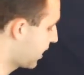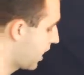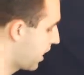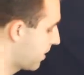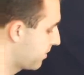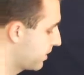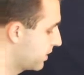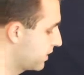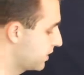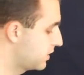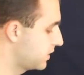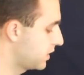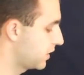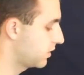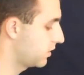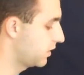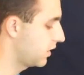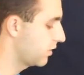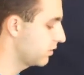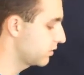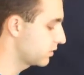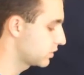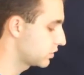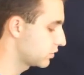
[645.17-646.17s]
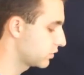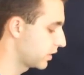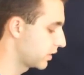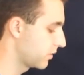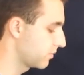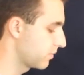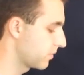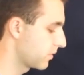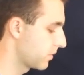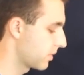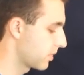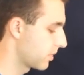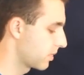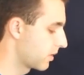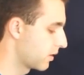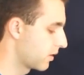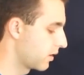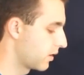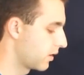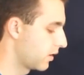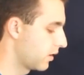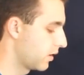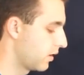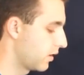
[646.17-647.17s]
I'm going to take the other string
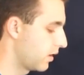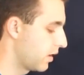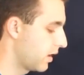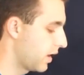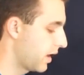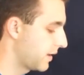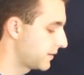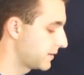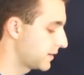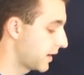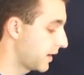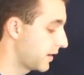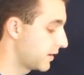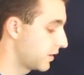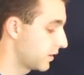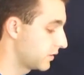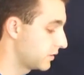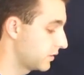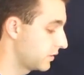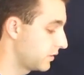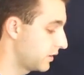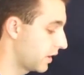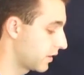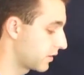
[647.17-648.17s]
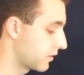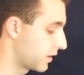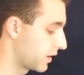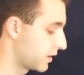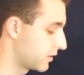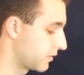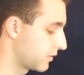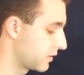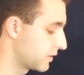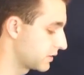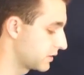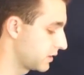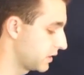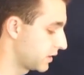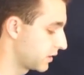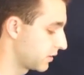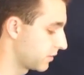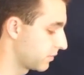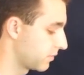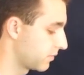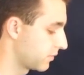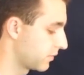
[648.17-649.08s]
and tie it onto the other end of the sling.